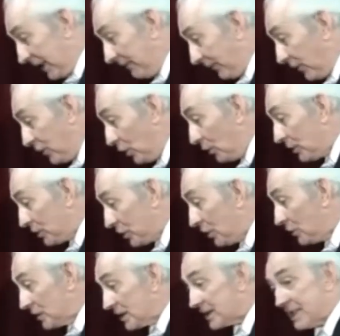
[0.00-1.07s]
for you, it
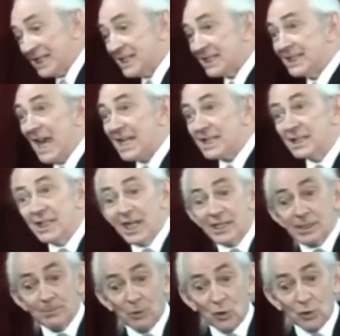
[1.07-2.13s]
uses a snakes and
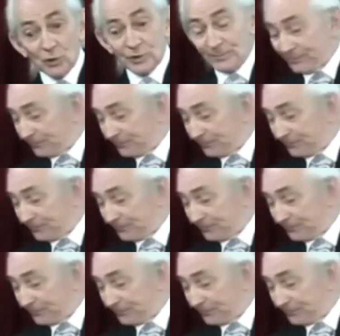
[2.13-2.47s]
ladders board,